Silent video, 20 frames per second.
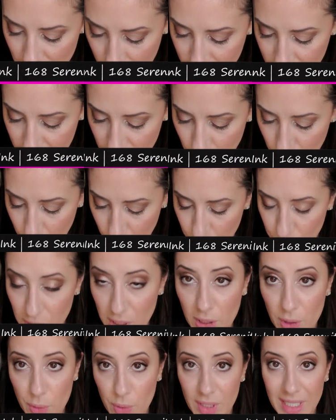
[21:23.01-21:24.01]
this is the Rouge
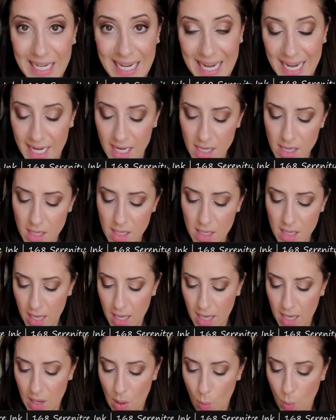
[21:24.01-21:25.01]
Allure Ink
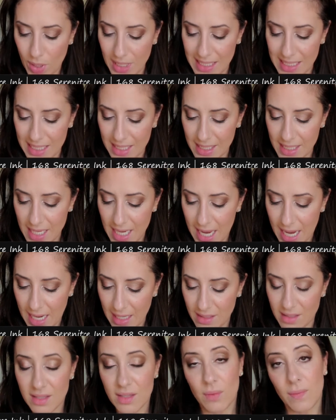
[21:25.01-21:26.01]
in
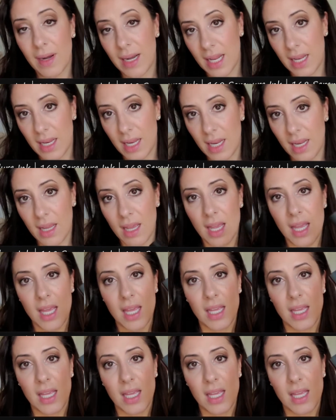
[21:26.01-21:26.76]
168 Serenity.